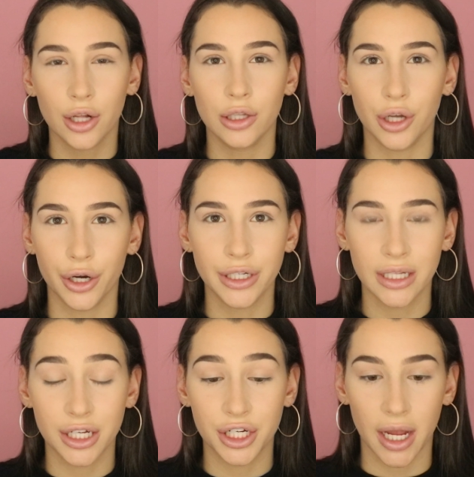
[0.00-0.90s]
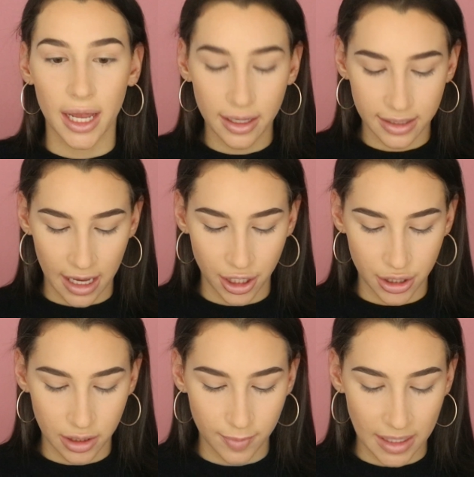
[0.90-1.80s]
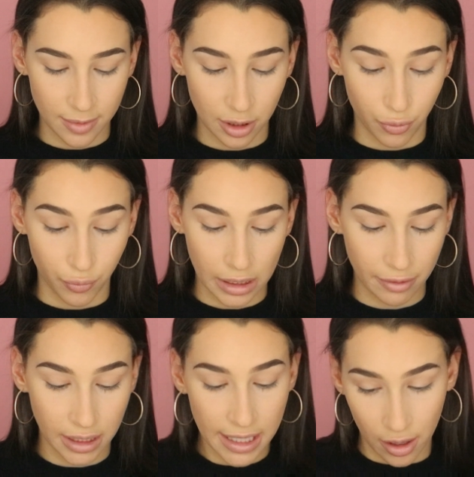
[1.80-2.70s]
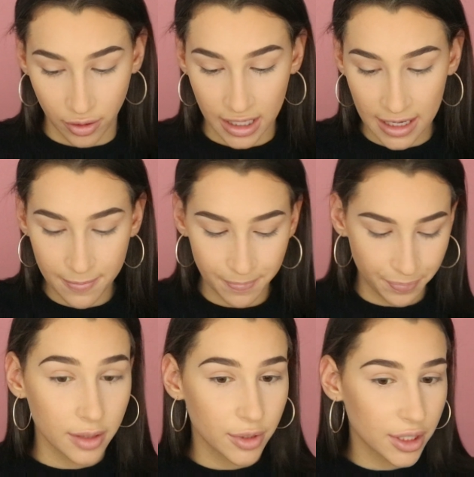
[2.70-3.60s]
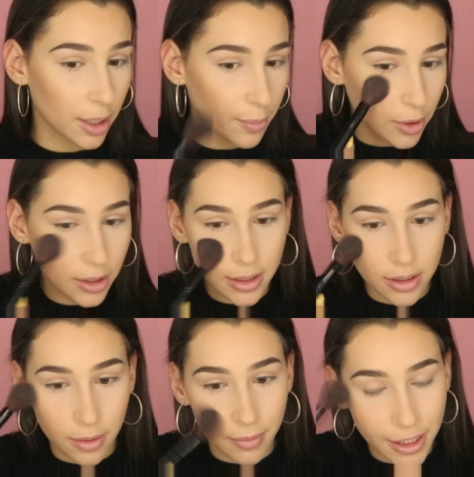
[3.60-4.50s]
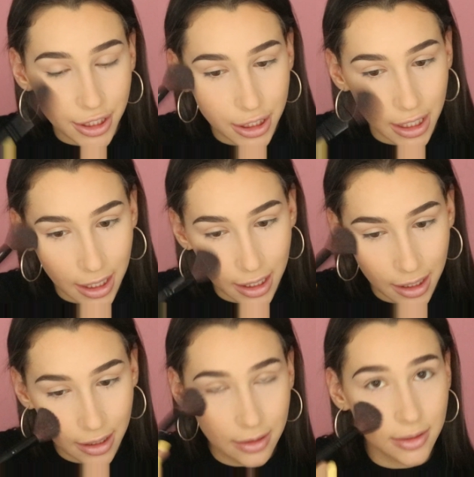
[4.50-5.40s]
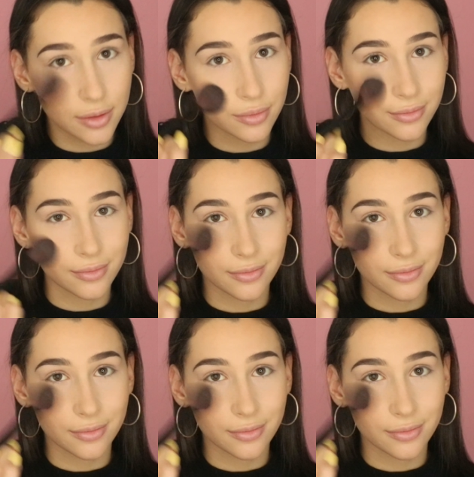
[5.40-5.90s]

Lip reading: glow to the cheeks and just makes me look really, really healthy. So I'm just going to put this on my cheeks.